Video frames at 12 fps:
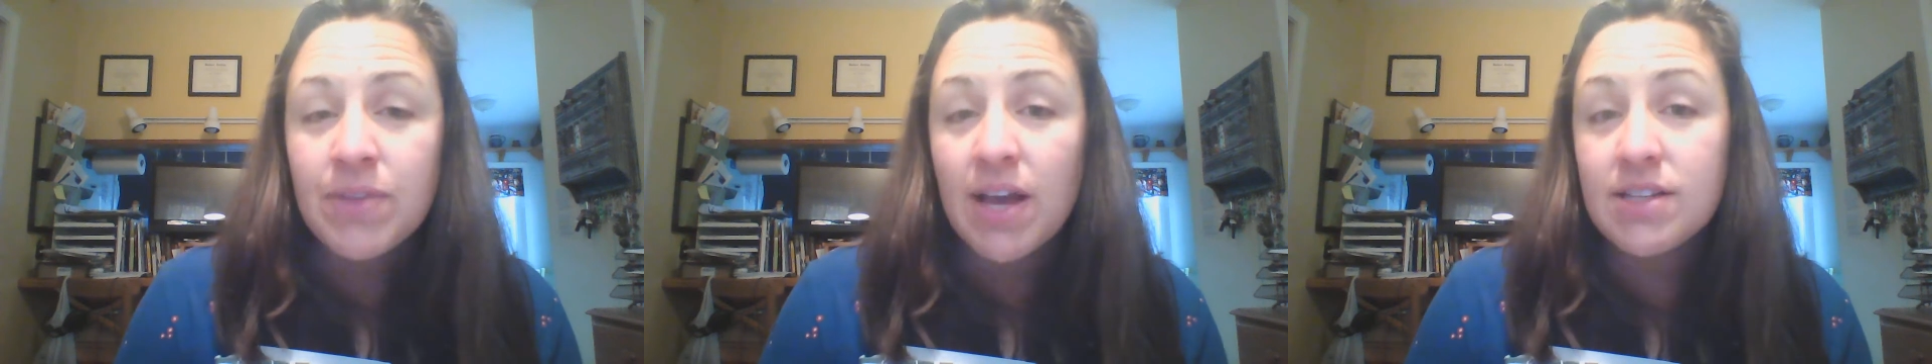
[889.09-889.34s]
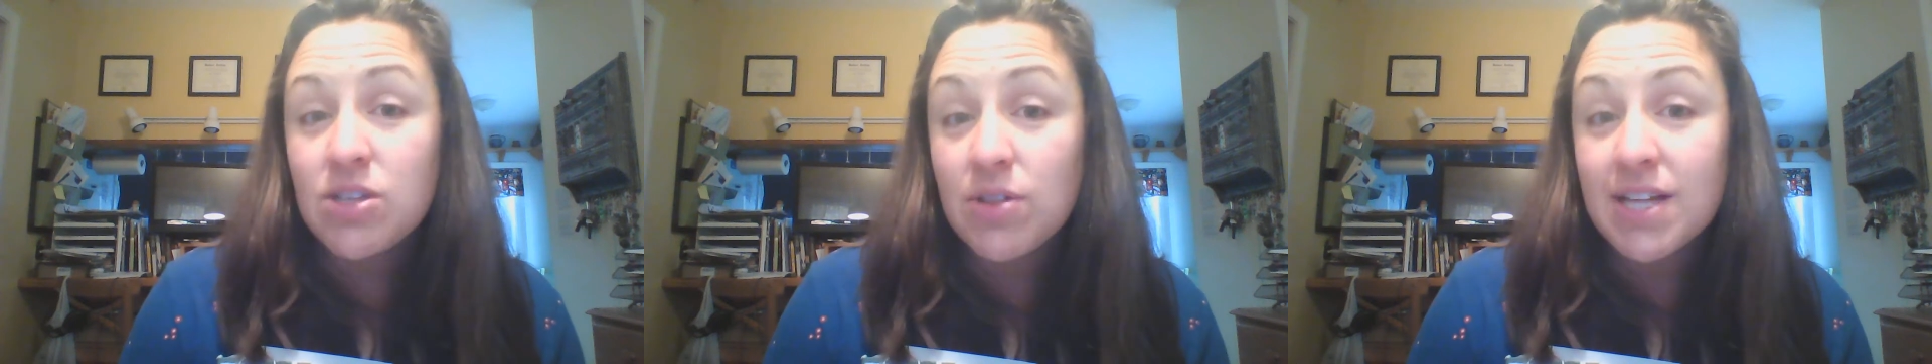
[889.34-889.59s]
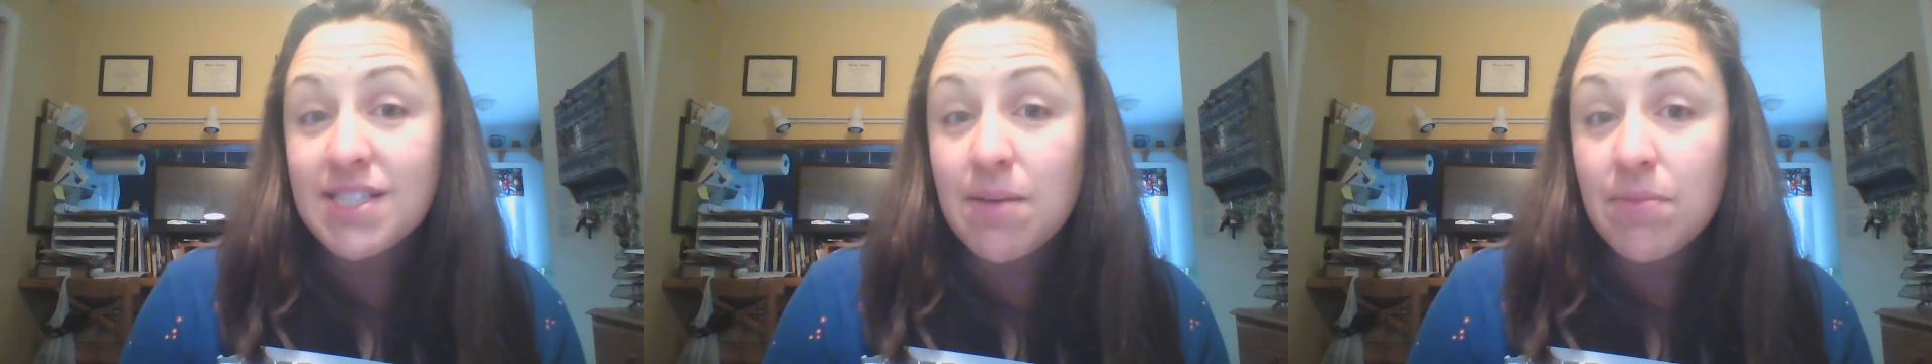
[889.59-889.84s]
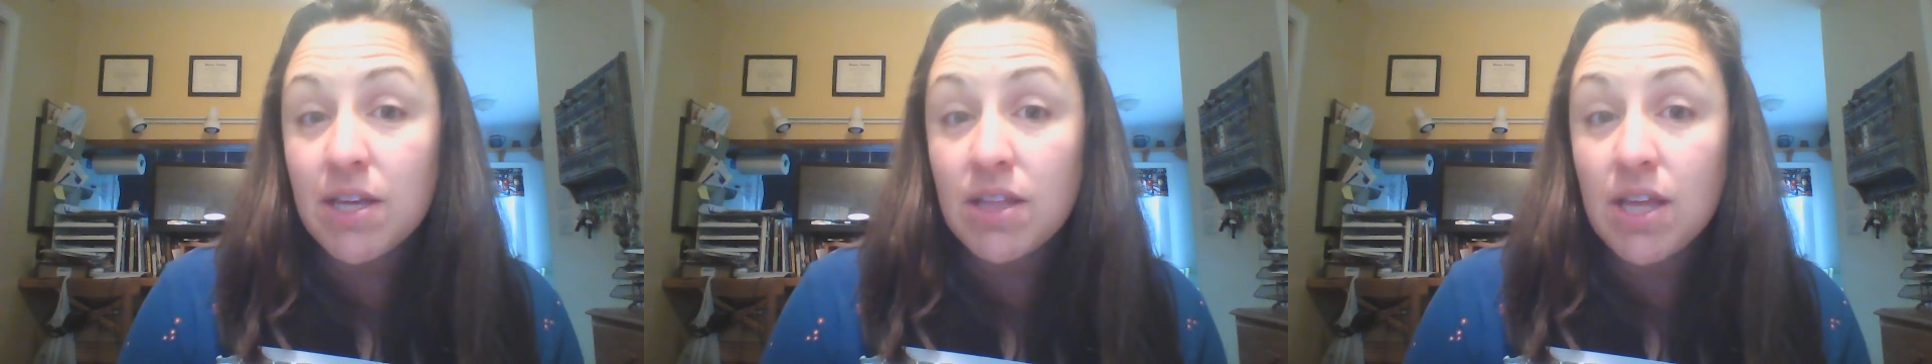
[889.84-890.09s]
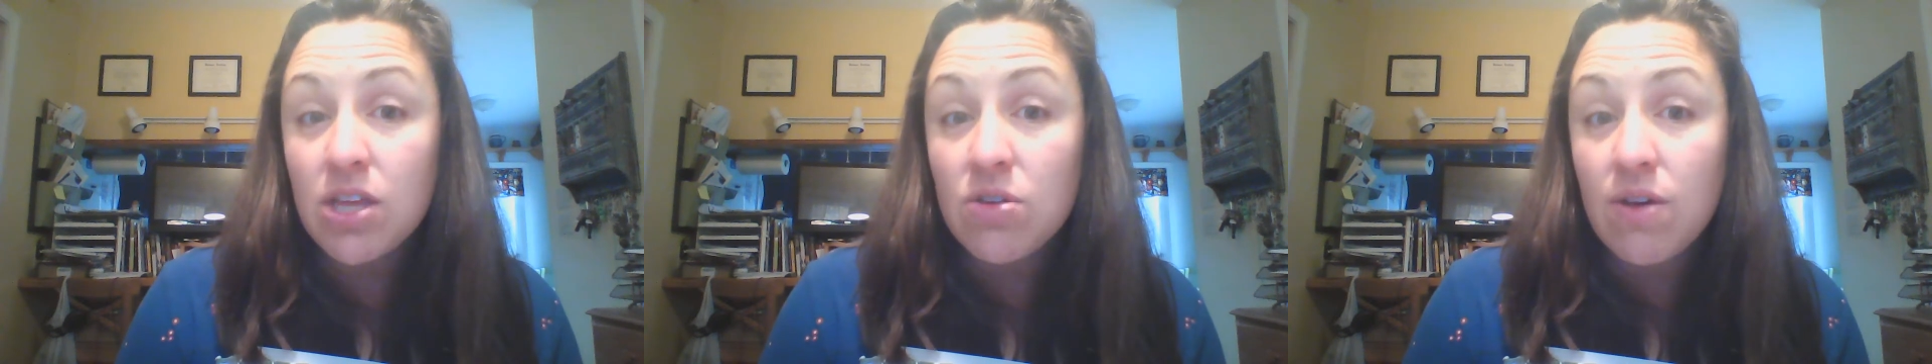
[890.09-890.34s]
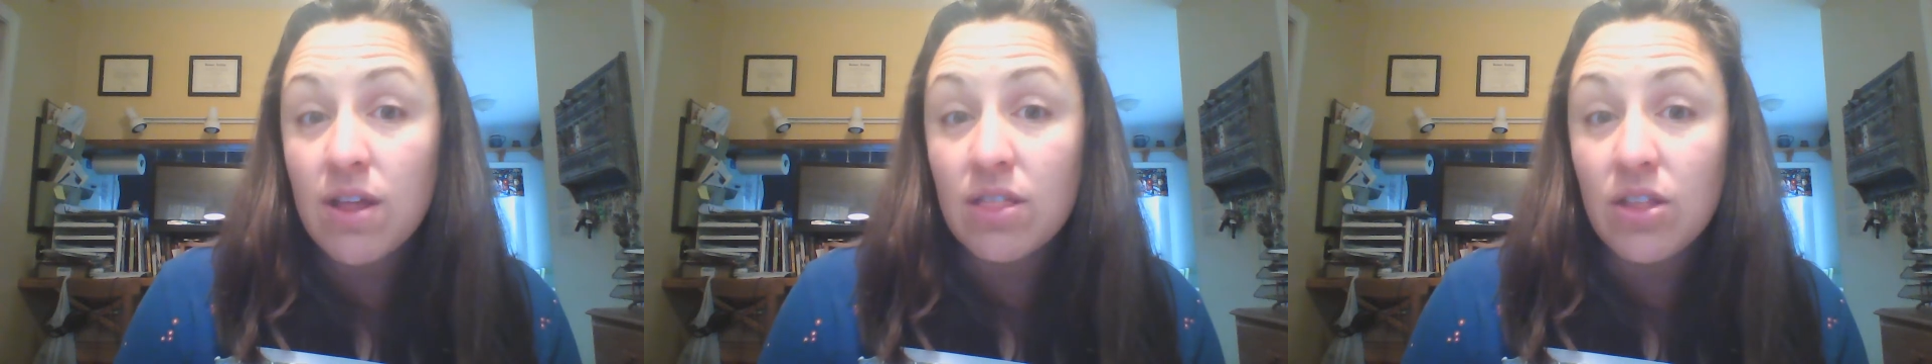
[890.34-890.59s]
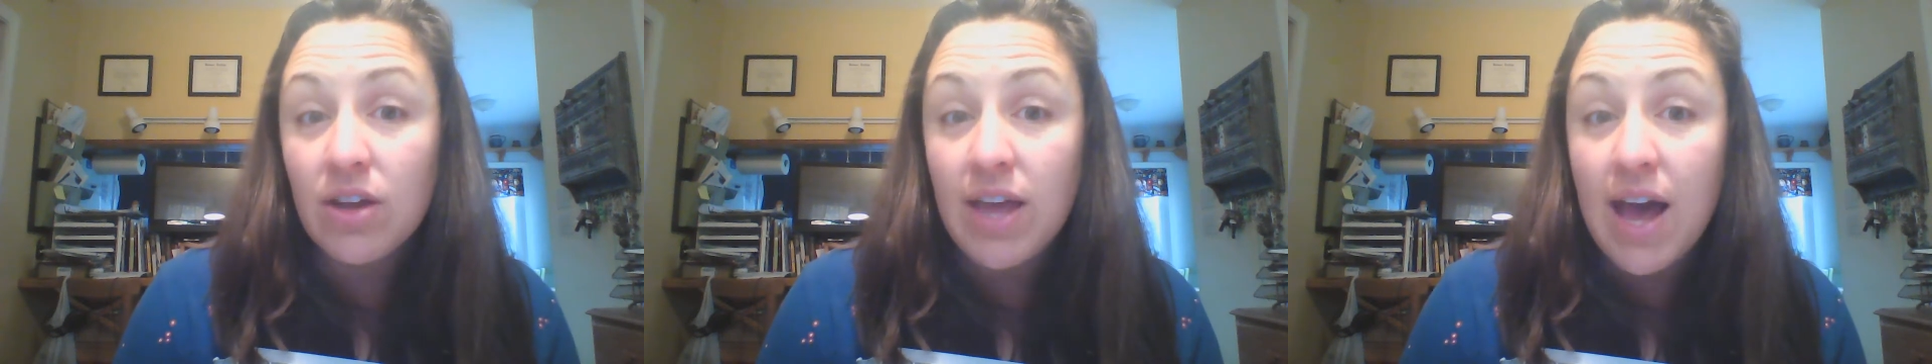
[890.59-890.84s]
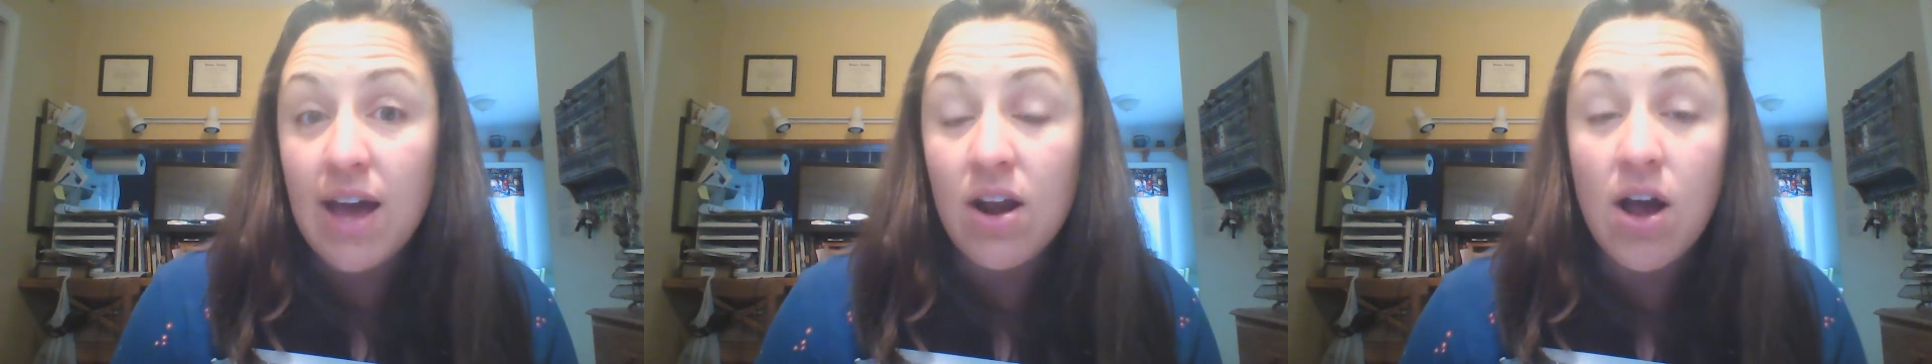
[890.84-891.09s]
And so that's something that you can look
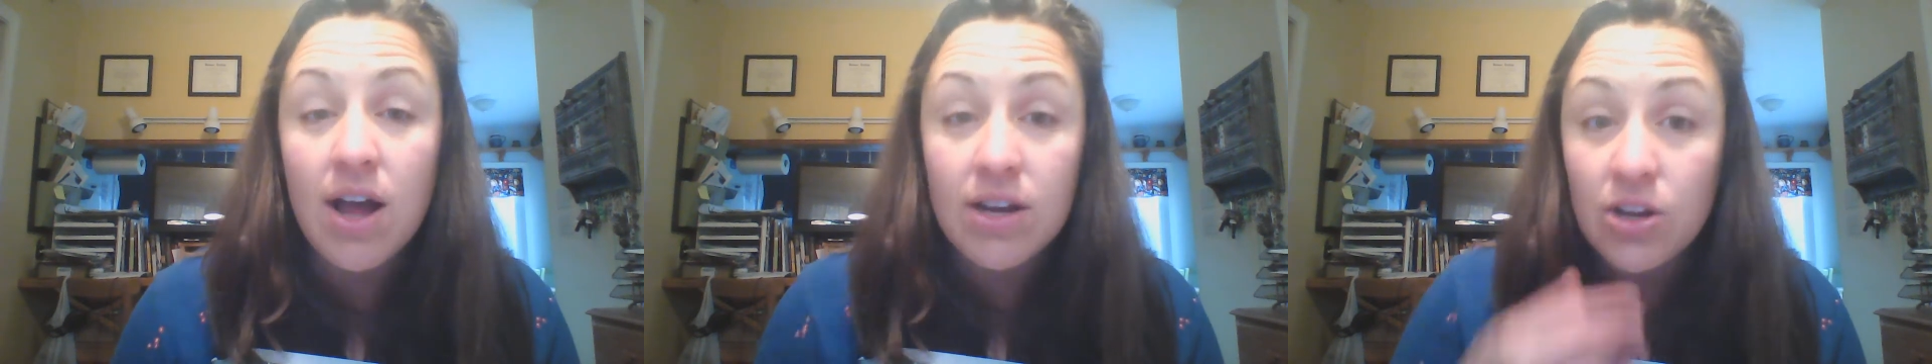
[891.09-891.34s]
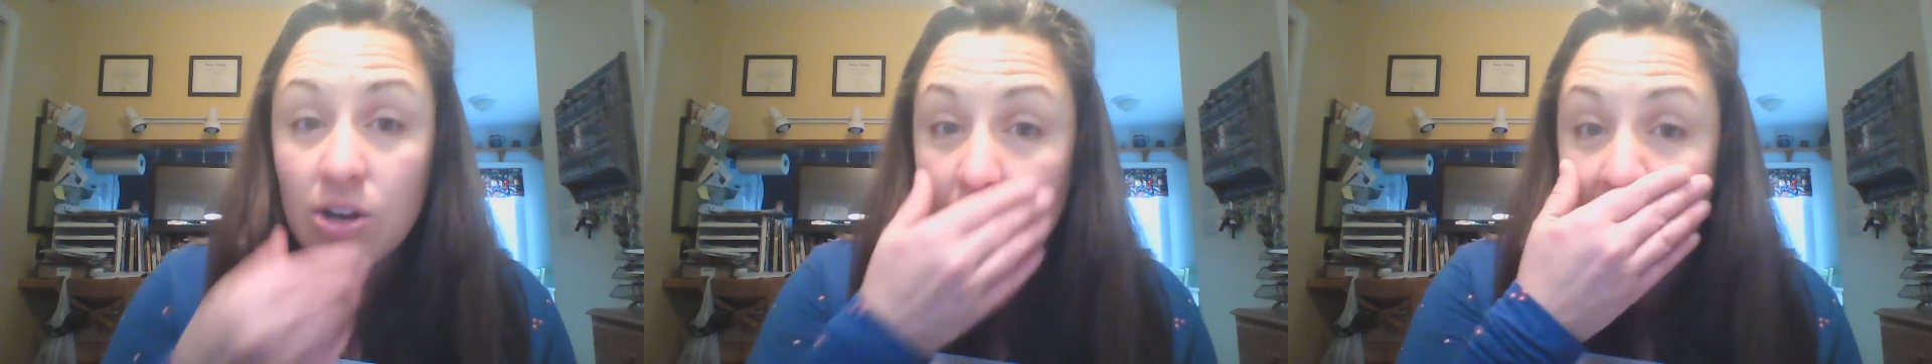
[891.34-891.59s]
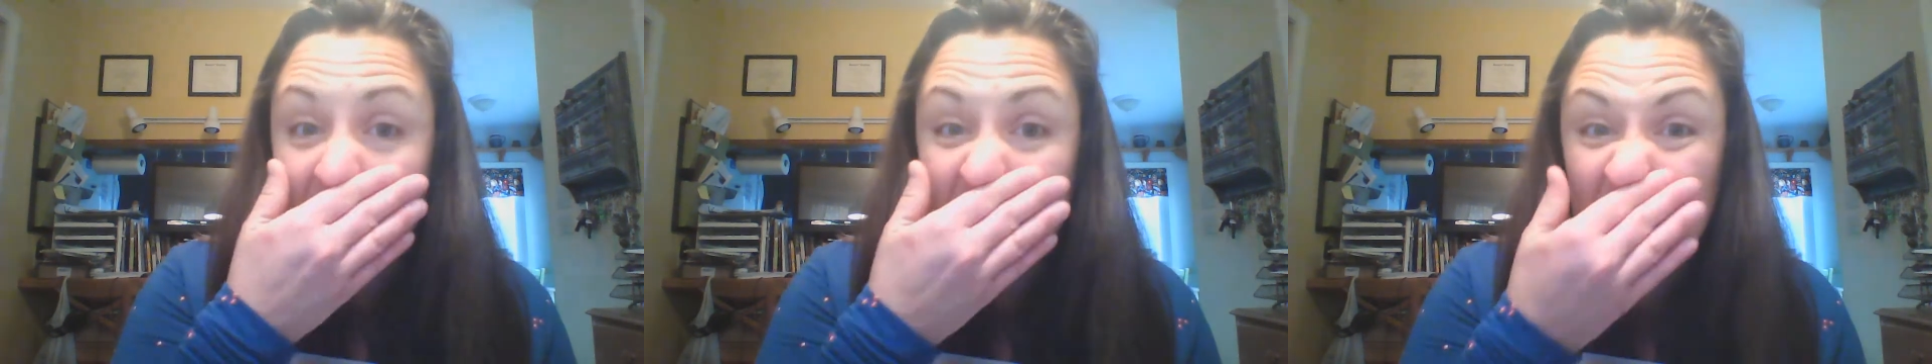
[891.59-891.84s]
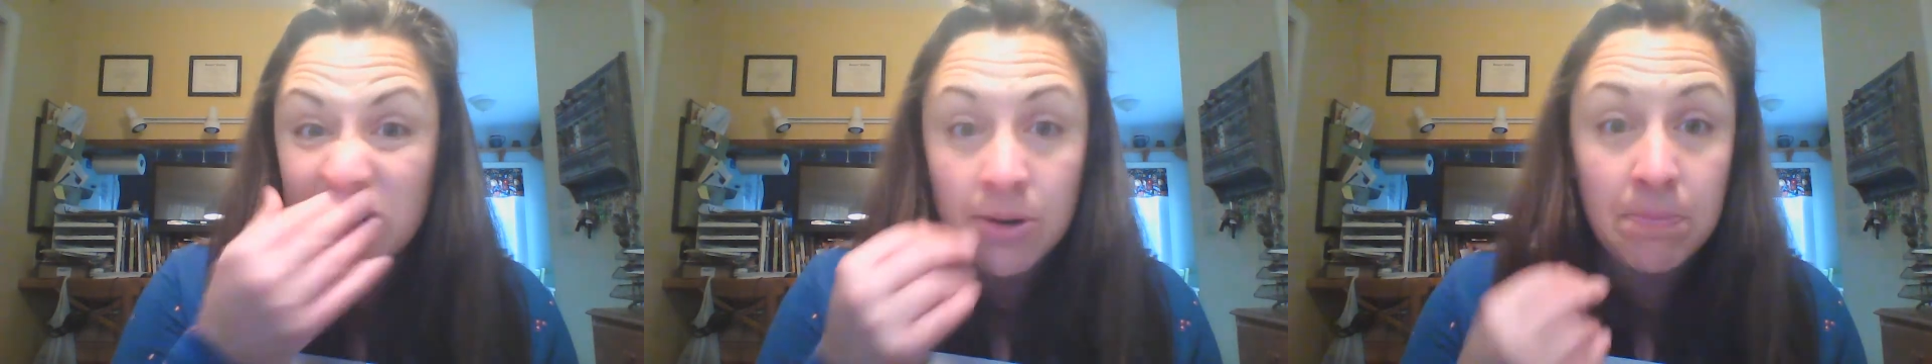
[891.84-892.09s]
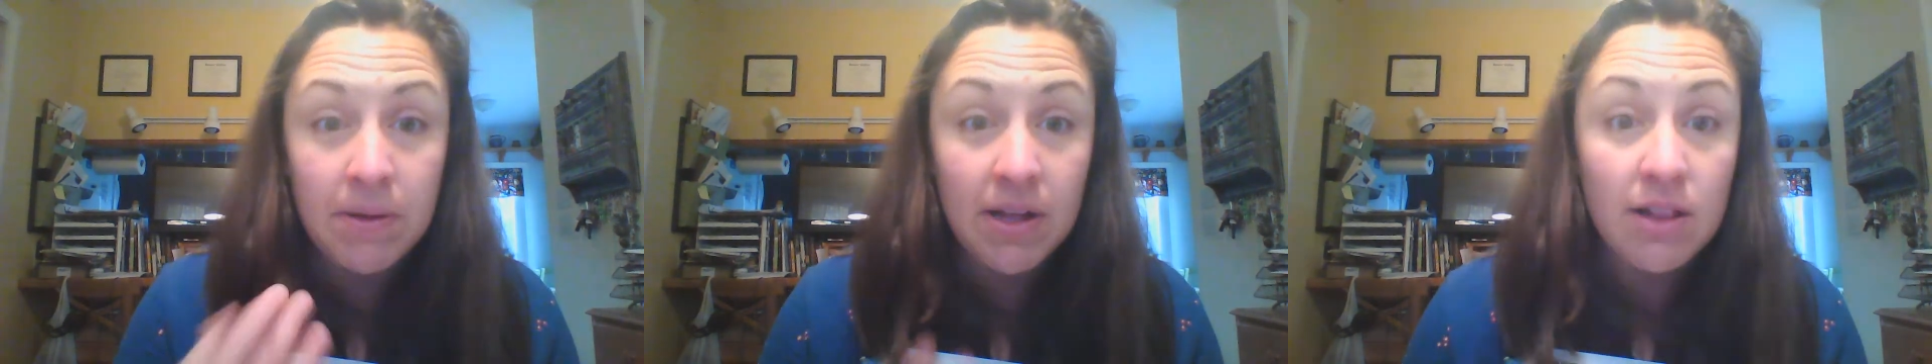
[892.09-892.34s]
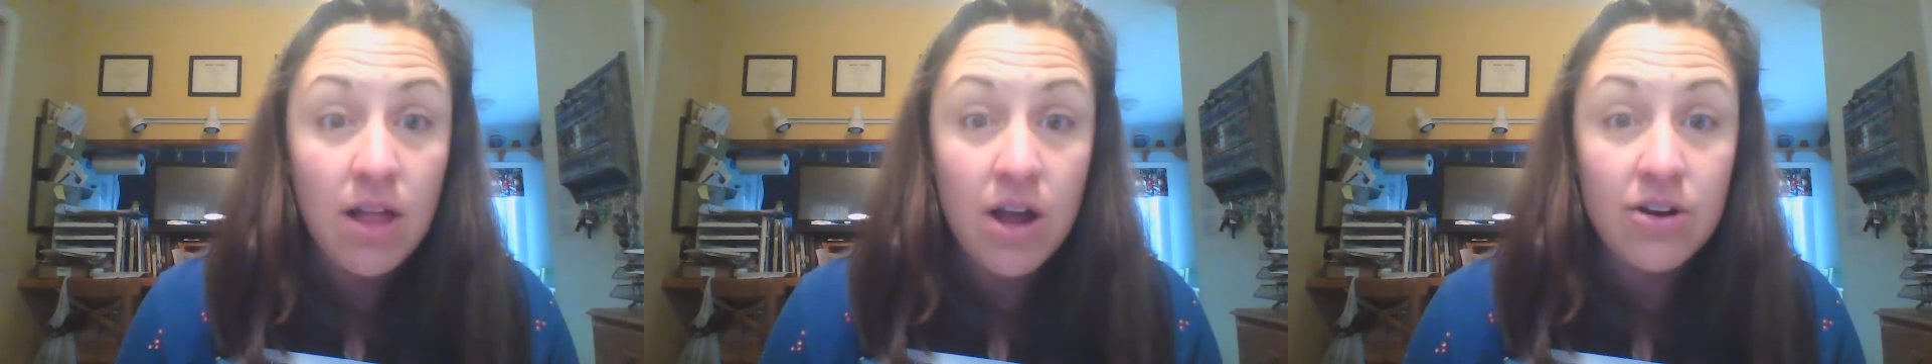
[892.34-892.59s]
at on your electric bill,